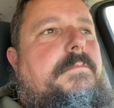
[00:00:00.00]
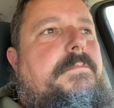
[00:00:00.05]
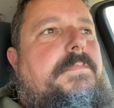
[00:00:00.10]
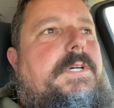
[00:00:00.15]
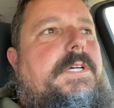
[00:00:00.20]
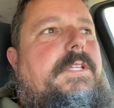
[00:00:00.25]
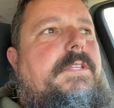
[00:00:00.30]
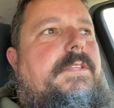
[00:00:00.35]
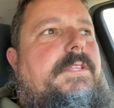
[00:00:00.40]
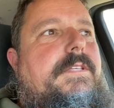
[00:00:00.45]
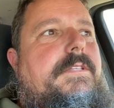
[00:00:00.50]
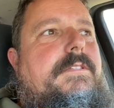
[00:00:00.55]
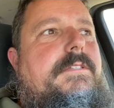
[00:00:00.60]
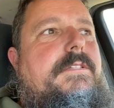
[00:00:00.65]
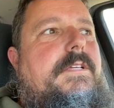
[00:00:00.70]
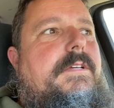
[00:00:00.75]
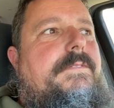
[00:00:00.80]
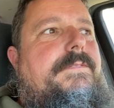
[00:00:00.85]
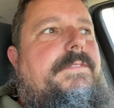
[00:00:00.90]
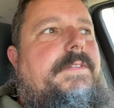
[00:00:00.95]
But this
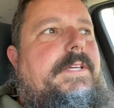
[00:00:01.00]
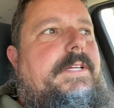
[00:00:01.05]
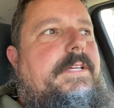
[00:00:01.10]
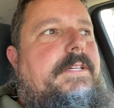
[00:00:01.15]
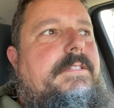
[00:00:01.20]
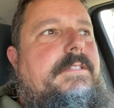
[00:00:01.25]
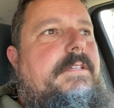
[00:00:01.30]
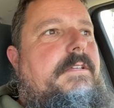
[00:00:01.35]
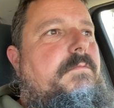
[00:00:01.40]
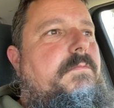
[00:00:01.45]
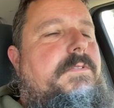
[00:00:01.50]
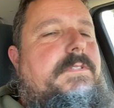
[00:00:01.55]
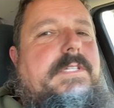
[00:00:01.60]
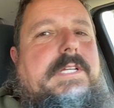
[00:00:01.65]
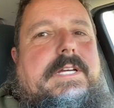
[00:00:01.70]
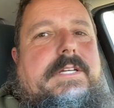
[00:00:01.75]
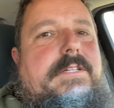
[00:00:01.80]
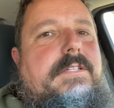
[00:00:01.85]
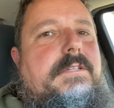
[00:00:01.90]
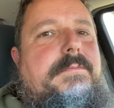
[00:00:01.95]
stuff, like I said, was
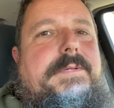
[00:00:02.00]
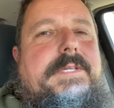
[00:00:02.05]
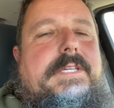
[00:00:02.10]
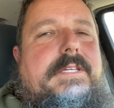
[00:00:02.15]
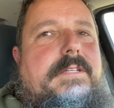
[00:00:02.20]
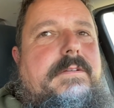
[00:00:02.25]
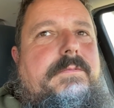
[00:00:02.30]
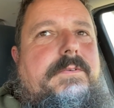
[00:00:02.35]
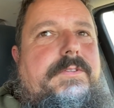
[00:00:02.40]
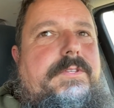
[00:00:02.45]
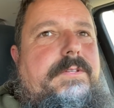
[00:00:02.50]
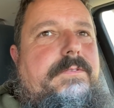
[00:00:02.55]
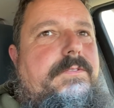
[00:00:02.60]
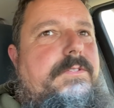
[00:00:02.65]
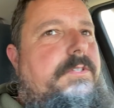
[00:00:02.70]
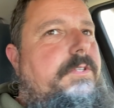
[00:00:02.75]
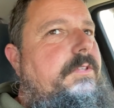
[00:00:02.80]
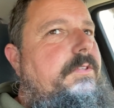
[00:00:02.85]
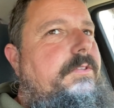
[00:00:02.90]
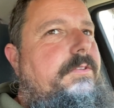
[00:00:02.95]
not good to begin with. It
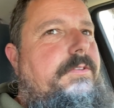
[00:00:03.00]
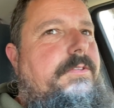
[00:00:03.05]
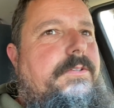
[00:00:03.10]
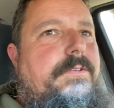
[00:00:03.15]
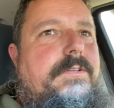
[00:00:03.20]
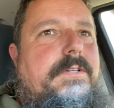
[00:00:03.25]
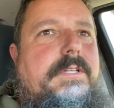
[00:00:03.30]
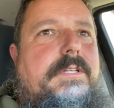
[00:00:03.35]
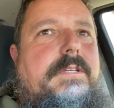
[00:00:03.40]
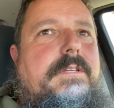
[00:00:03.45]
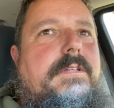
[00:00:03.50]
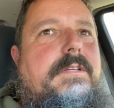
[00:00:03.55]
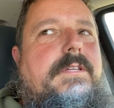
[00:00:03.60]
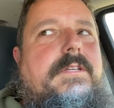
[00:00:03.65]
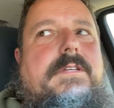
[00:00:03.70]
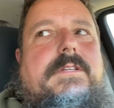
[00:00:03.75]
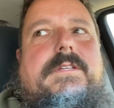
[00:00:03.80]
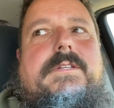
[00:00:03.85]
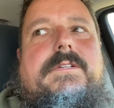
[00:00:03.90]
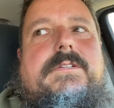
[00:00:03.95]
was
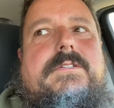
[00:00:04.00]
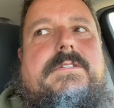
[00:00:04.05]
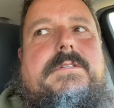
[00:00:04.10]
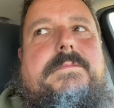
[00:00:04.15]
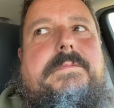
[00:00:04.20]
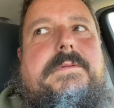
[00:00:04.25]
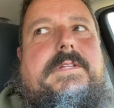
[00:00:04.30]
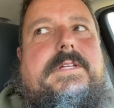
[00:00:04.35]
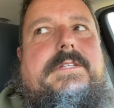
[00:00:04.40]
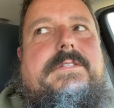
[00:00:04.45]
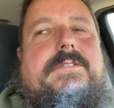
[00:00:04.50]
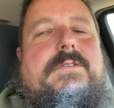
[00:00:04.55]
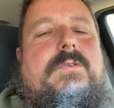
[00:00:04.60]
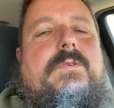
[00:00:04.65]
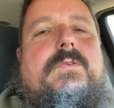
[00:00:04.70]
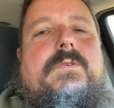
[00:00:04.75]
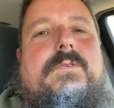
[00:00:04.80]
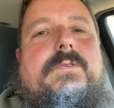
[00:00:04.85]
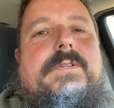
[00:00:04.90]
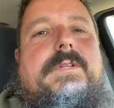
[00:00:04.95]
30 years plus
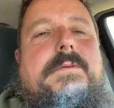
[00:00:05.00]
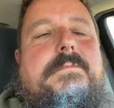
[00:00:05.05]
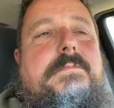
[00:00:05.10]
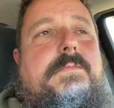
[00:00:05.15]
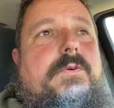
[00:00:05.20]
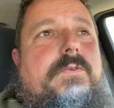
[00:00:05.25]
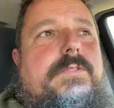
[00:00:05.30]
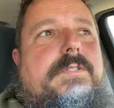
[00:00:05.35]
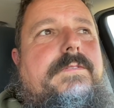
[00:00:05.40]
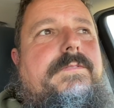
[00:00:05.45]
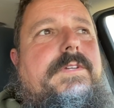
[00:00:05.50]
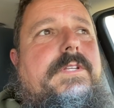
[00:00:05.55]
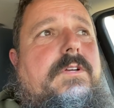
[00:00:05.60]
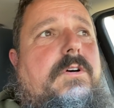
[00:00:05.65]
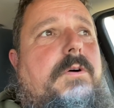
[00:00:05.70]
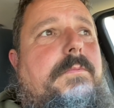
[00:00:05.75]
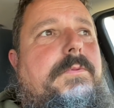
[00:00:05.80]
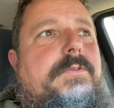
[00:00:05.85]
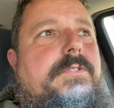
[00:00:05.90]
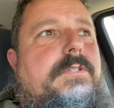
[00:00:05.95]
old, most of it,
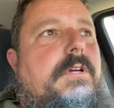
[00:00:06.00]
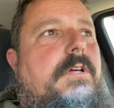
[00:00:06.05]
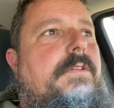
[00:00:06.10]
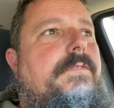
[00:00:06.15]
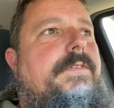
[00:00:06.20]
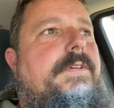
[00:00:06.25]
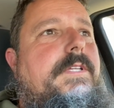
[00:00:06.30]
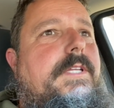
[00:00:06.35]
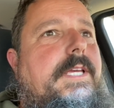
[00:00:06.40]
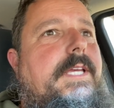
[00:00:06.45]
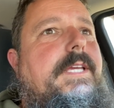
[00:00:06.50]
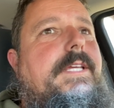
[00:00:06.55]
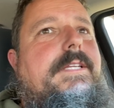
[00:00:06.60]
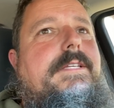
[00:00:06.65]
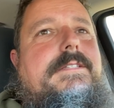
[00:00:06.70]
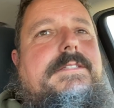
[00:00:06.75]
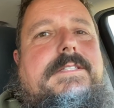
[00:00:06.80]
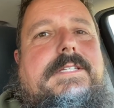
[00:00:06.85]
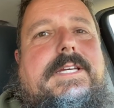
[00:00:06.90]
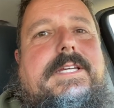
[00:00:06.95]
almost all of it,
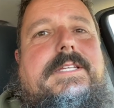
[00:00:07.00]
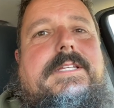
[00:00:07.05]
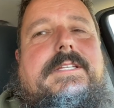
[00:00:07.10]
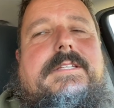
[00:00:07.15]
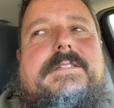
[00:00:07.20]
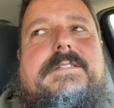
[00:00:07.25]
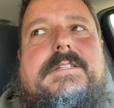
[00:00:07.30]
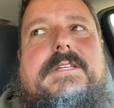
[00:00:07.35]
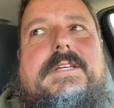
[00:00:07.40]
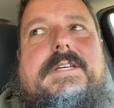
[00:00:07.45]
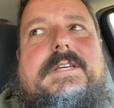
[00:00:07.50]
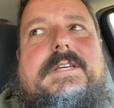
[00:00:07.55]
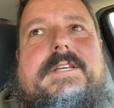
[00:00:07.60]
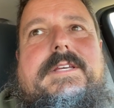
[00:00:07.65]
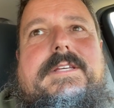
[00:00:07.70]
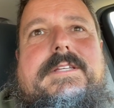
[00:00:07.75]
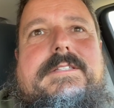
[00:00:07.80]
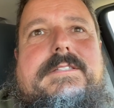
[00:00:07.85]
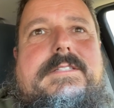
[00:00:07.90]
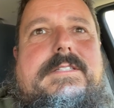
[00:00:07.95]
80s, 90s
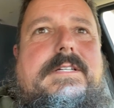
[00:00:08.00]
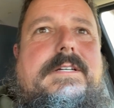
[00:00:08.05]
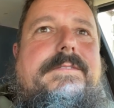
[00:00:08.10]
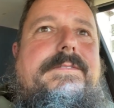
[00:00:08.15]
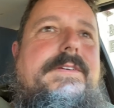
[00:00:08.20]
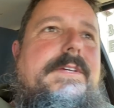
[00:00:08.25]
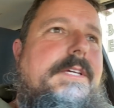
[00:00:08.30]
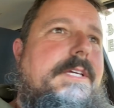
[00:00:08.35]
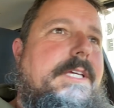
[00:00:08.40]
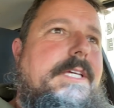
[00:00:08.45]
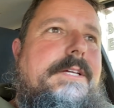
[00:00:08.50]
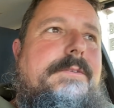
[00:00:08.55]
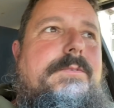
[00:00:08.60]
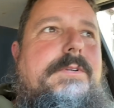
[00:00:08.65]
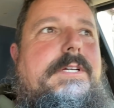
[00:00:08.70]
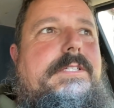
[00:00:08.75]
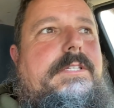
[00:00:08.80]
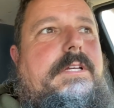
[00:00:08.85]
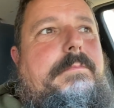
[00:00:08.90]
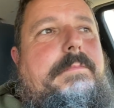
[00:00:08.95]
stuff. And we're
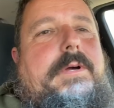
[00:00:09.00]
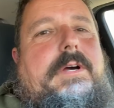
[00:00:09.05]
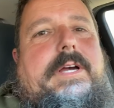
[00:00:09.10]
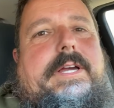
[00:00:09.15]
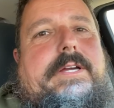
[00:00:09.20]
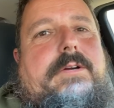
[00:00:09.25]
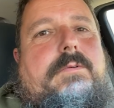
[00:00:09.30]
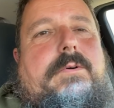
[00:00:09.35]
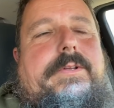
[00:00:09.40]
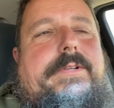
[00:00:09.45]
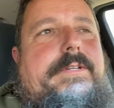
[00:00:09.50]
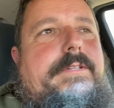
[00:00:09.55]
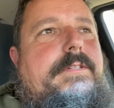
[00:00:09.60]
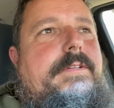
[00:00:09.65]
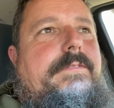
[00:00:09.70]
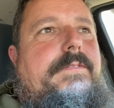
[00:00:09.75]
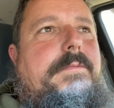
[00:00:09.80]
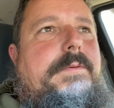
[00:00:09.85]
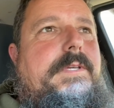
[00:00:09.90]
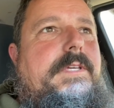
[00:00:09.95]
not talking about high quality
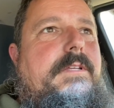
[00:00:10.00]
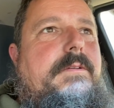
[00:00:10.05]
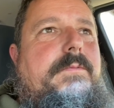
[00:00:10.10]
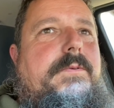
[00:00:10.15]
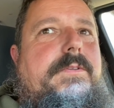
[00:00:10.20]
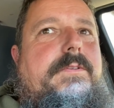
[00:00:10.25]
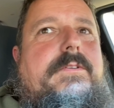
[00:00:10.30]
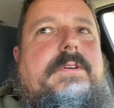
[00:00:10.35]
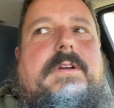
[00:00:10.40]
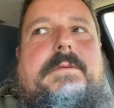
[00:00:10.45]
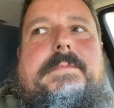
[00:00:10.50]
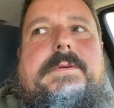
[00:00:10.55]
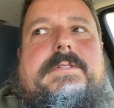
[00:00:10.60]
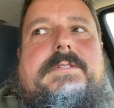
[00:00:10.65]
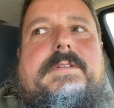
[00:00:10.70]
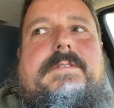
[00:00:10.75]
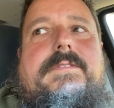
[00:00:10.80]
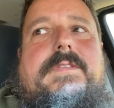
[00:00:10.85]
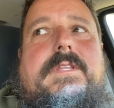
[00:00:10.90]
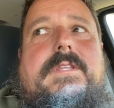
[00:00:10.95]
stuff to begin with. We're talking about
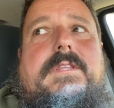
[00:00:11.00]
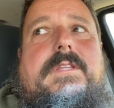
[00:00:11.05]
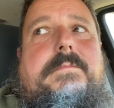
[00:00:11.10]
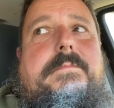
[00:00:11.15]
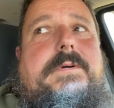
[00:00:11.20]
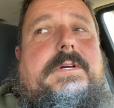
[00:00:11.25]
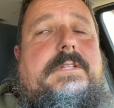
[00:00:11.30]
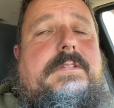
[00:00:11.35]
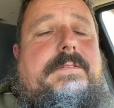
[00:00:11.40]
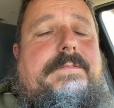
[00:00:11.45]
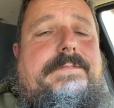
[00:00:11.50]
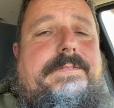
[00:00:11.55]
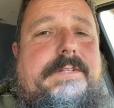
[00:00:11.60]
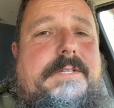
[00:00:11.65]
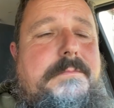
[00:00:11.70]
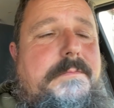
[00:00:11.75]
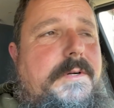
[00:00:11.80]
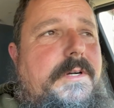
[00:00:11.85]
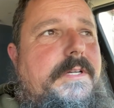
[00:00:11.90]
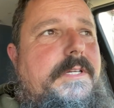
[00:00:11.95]
stuff that they bought at the
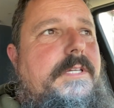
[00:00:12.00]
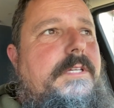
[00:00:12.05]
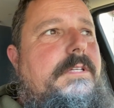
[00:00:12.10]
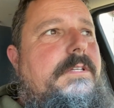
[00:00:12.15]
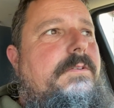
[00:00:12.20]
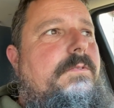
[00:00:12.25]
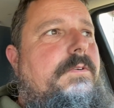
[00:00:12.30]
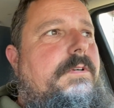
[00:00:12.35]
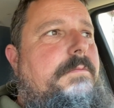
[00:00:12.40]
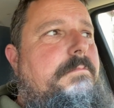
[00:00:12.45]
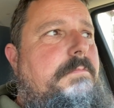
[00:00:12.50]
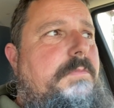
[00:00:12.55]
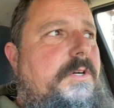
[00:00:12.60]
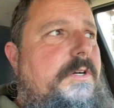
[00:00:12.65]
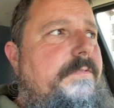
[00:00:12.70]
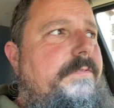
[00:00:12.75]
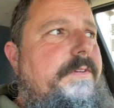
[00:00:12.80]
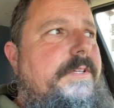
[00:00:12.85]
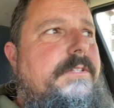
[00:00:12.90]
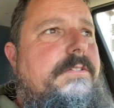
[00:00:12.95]
flea market or at
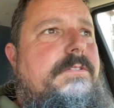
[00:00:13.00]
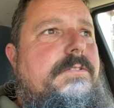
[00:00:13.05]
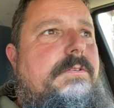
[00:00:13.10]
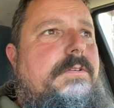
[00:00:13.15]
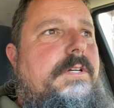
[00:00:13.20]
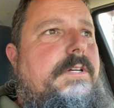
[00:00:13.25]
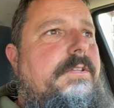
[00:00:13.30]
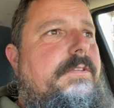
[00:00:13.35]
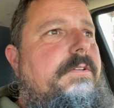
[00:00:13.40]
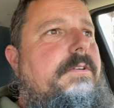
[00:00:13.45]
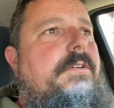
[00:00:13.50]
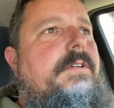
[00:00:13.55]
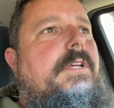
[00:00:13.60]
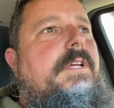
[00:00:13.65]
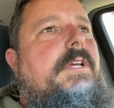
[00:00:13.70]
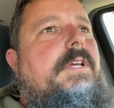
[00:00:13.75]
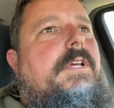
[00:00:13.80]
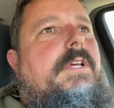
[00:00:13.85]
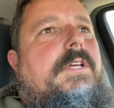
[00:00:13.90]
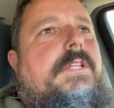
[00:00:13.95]
Mervyn's or other
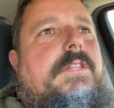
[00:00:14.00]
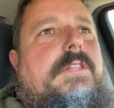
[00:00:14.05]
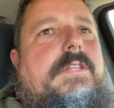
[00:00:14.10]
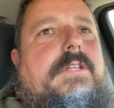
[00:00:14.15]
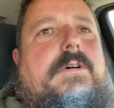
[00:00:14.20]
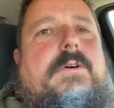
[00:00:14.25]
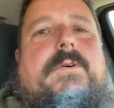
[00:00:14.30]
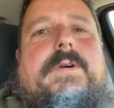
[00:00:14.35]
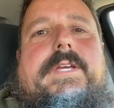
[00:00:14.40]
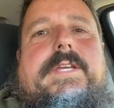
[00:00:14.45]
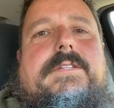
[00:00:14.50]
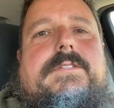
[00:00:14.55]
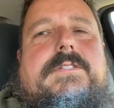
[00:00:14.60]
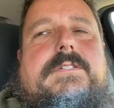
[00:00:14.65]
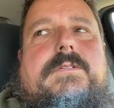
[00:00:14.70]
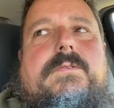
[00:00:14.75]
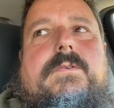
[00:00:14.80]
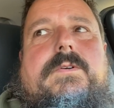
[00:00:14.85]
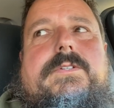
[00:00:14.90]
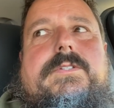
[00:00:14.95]
low-end
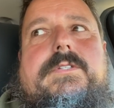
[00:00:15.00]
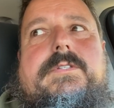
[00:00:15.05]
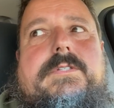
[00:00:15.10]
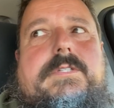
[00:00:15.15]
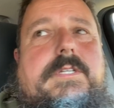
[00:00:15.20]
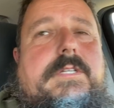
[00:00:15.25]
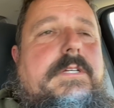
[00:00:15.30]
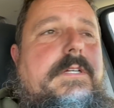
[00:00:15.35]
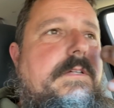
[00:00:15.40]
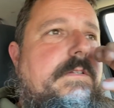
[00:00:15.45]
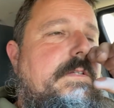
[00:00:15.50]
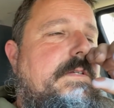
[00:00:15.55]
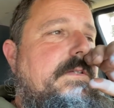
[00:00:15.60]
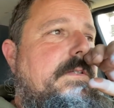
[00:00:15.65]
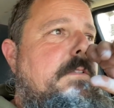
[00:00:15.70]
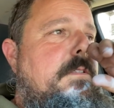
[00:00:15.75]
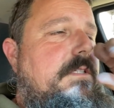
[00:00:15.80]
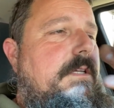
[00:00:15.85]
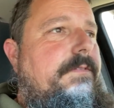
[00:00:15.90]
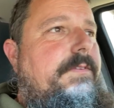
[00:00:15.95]
stores. You see
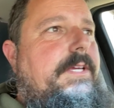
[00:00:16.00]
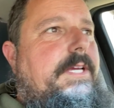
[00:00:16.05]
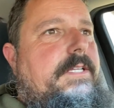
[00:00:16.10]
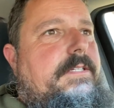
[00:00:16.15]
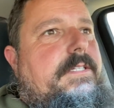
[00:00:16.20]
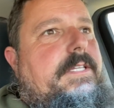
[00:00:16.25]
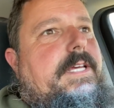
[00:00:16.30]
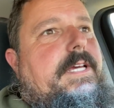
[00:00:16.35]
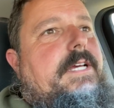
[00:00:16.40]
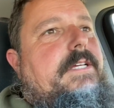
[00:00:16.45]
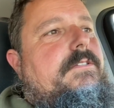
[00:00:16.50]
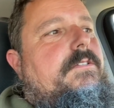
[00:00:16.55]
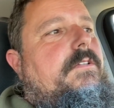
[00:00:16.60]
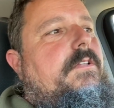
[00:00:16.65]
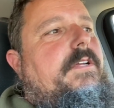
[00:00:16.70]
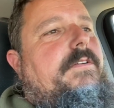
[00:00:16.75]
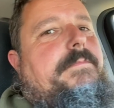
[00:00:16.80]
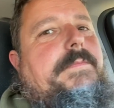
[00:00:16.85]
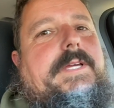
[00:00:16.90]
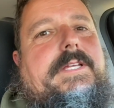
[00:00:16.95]
stuff that had tags. A
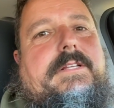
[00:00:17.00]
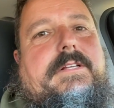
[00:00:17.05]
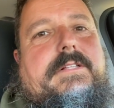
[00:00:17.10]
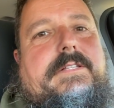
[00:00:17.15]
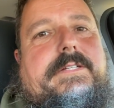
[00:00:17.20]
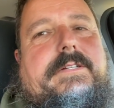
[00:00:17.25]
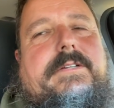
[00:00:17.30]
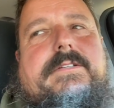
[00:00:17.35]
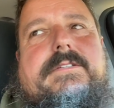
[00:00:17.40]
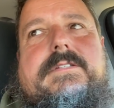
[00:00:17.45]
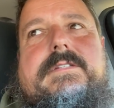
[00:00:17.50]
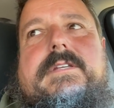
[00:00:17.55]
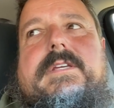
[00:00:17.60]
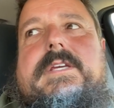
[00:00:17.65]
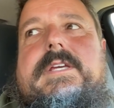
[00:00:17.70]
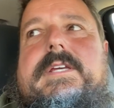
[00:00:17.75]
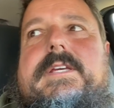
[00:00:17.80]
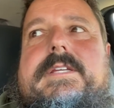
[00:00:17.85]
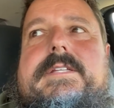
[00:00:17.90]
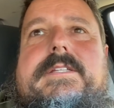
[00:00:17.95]
lot of them had clearance
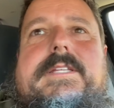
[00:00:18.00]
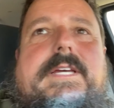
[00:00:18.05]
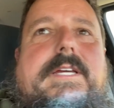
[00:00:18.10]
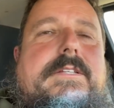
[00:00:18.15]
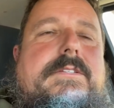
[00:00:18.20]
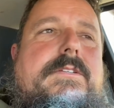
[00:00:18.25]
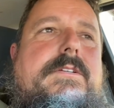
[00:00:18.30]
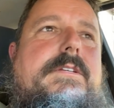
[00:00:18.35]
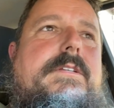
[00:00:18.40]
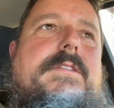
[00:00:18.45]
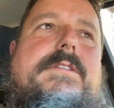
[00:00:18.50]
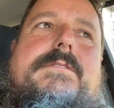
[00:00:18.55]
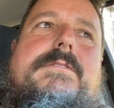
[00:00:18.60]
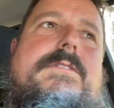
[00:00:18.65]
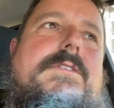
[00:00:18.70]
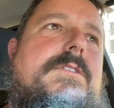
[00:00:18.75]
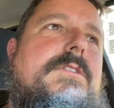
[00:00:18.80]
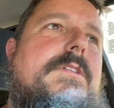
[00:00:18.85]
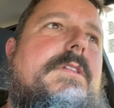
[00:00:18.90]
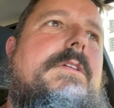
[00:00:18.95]
tags on it. This is
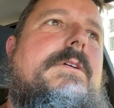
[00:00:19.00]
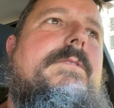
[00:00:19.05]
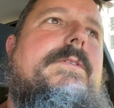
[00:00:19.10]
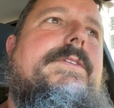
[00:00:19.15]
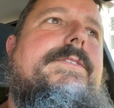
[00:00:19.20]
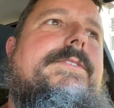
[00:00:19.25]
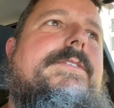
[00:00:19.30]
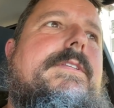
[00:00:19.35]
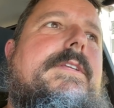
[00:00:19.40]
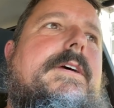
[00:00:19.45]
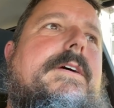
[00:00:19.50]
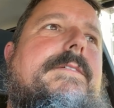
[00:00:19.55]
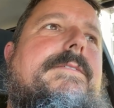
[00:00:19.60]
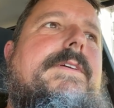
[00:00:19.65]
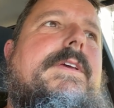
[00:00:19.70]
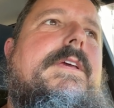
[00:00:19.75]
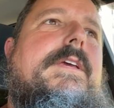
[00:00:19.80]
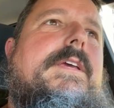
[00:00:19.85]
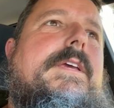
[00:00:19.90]
just low-end stuff.